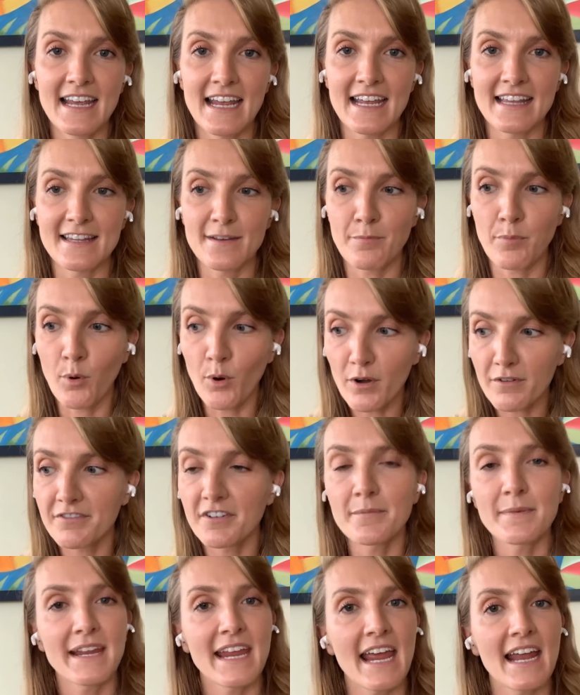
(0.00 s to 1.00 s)
And the poor
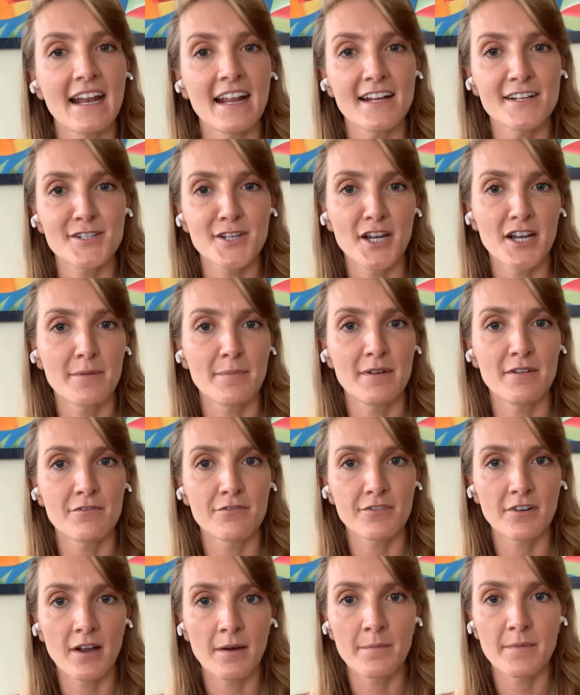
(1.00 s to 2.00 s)
foot mechanics could have been
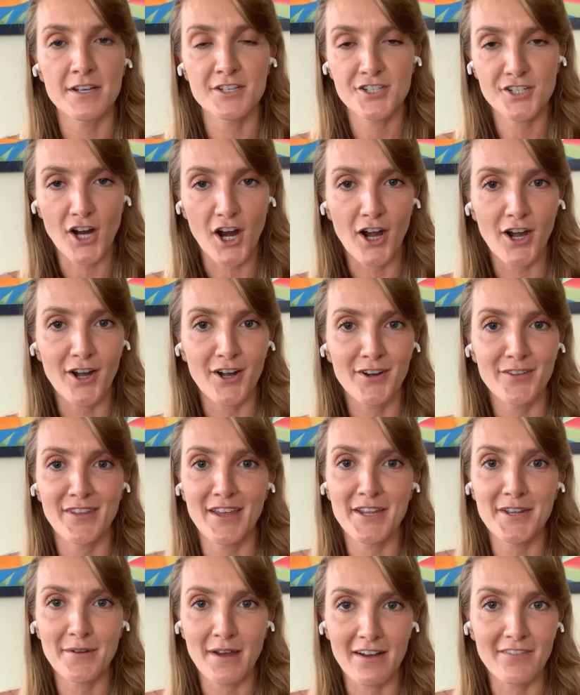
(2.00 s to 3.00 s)
from a scar
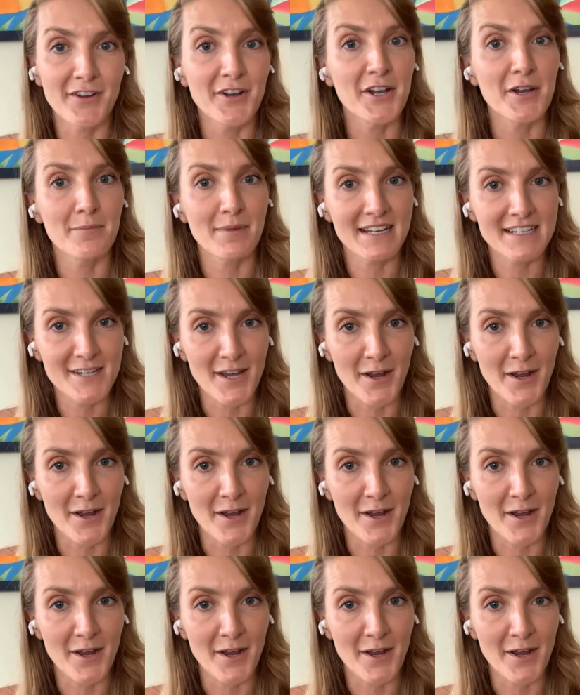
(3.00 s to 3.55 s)
that you have on your big